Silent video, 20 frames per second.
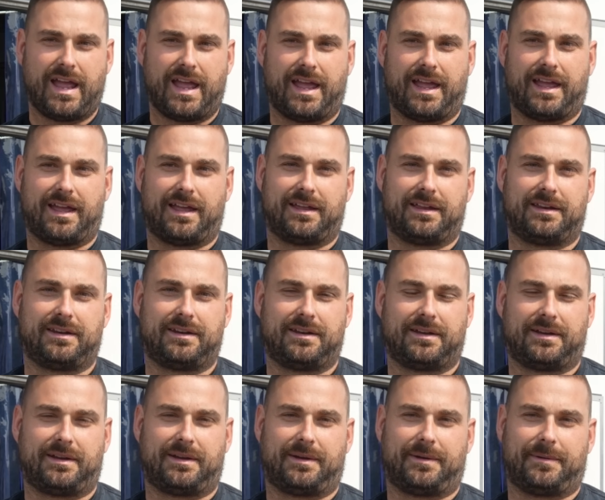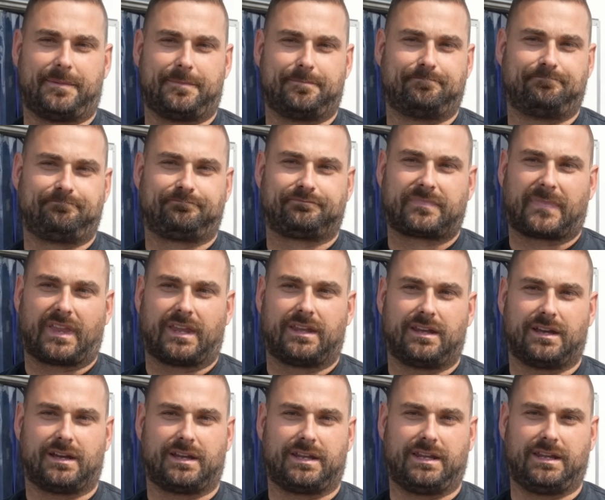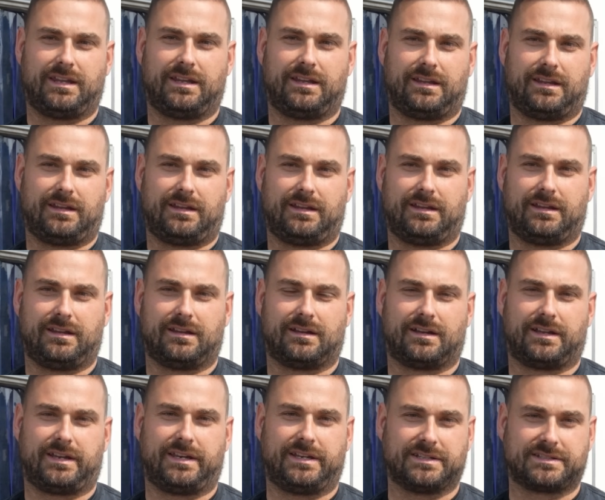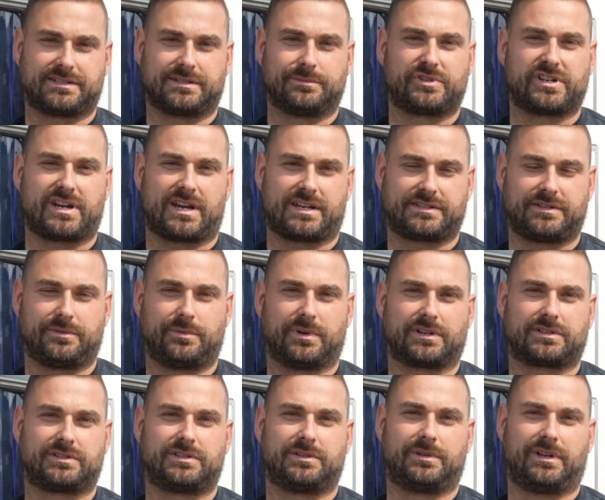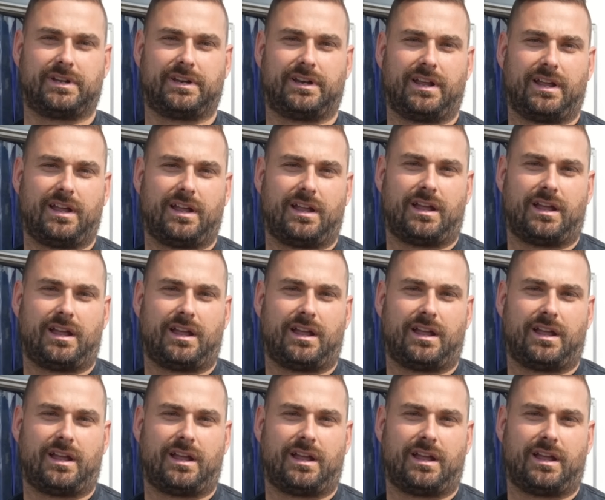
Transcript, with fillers: And um, yeah, he he uh, he did some chassis work to it.